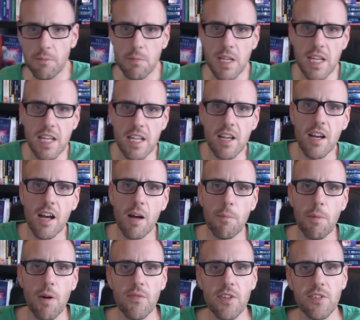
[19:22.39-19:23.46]
me
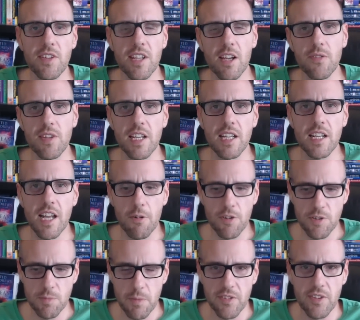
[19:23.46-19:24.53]
about this Celtic and
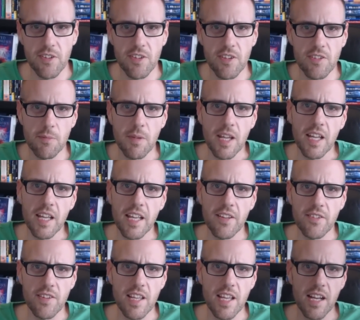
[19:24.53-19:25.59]
Irish mysticism
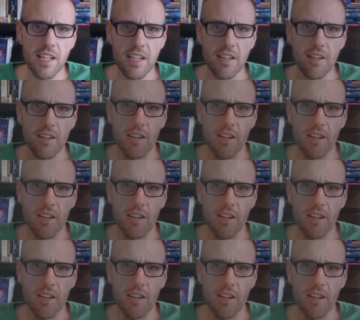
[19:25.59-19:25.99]
is the idea